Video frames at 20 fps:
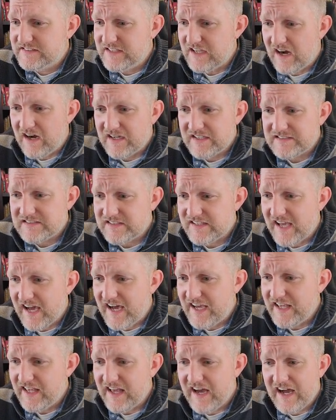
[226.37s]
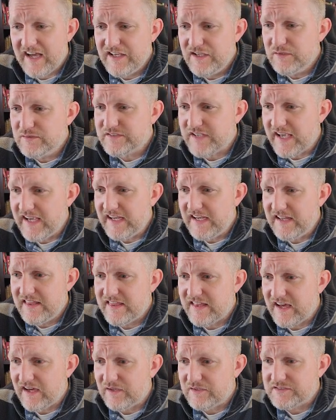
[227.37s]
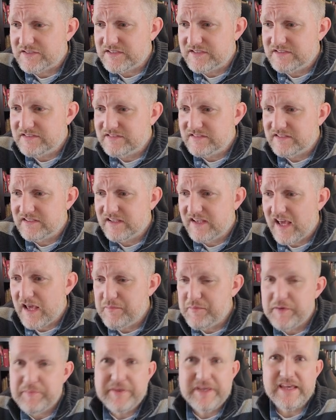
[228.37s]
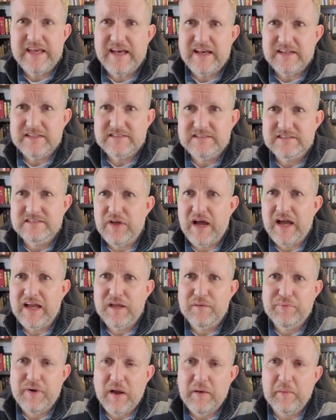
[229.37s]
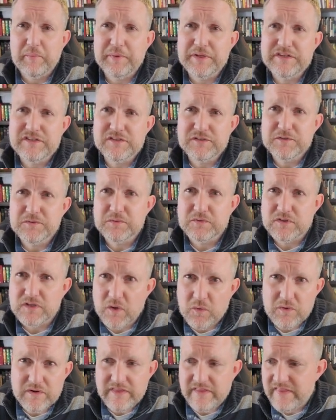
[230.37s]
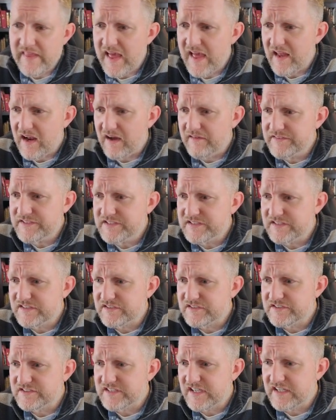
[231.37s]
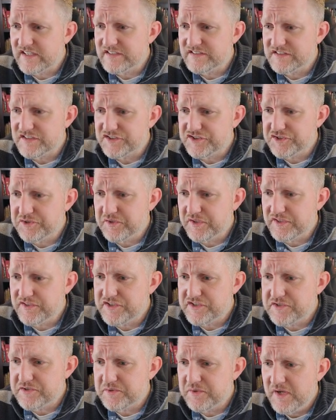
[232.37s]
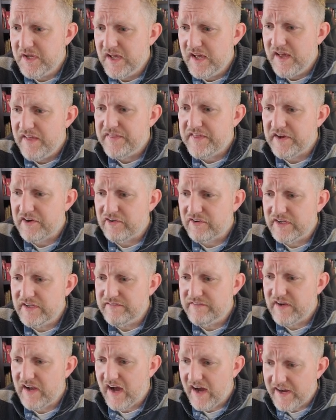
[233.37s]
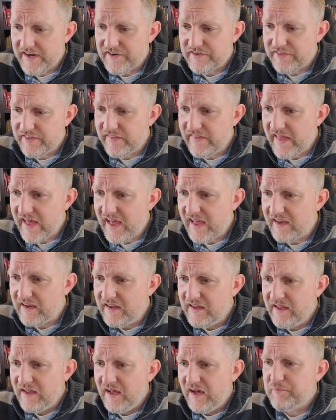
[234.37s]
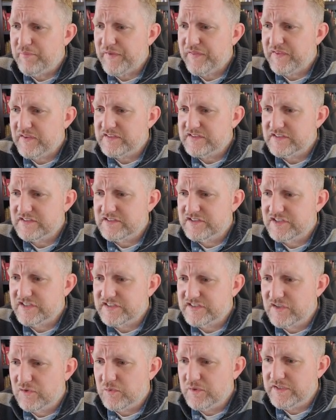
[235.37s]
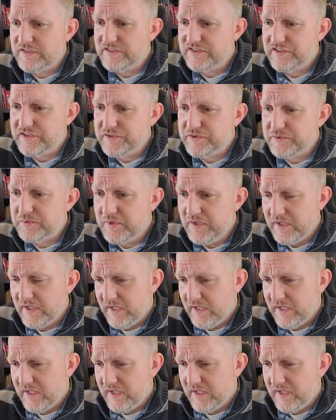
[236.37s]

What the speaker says: honestly, I use 80,000 kbps. I could probably do lower than that. Obviously there's settings that you can do that are even higher than that, but this is just going to,